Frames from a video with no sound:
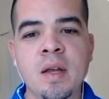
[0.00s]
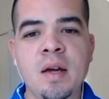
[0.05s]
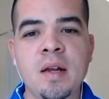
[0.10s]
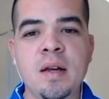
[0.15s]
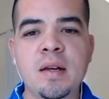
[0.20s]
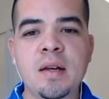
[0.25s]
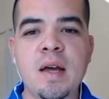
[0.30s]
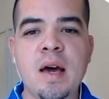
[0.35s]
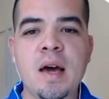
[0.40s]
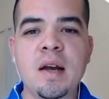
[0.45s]

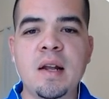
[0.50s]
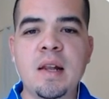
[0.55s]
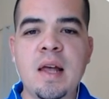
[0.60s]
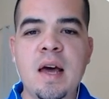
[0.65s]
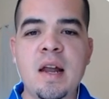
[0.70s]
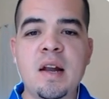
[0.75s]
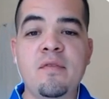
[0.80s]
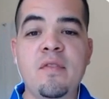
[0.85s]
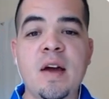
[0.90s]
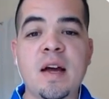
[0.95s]
Not a lot
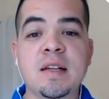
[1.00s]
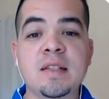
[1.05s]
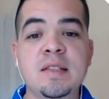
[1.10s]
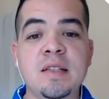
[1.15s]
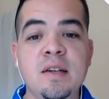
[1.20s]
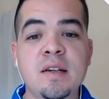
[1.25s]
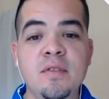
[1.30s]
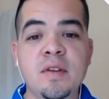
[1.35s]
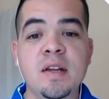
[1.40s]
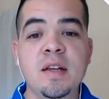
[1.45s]
of
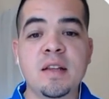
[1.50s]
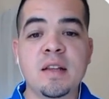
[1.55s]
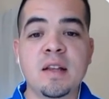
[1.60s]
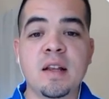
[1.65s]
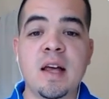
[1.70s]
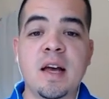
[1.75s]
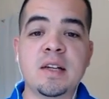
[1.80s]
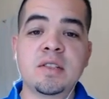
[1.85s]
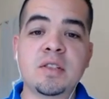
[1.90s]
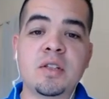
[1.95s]
activity in the
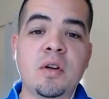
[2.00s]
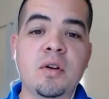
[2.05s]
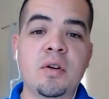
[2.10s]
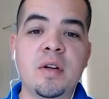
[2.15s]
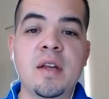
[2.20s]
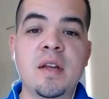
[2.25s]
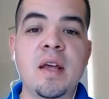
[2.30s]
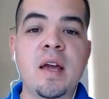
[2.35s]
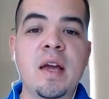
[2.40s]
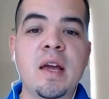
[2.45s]
last 30
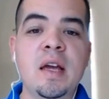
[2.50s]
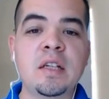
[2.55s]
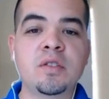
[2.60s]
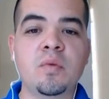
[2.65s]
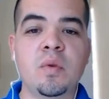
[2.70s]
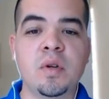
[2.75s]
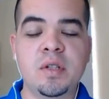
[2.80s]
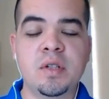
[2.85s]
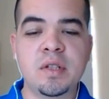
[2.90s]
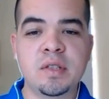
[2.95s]
days,
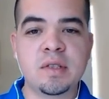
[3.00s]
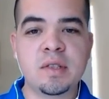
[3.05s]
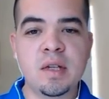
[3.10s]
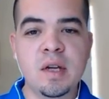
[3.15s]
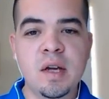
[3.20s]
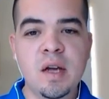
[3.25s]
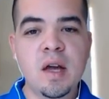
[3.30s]
which is